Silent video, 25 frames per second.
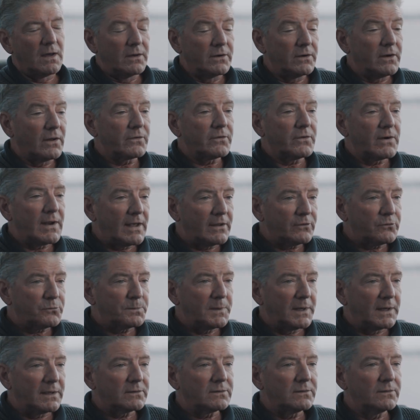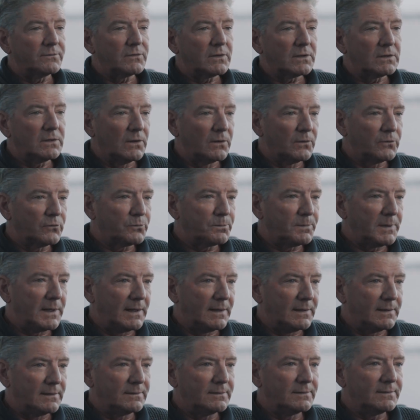Another aspect of the closed
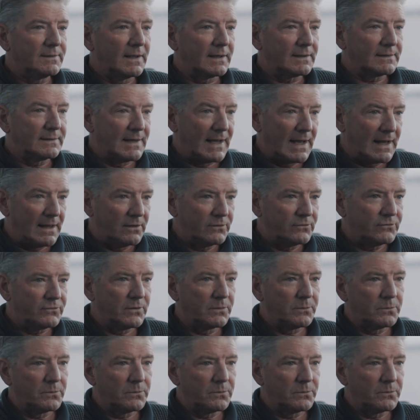pen technology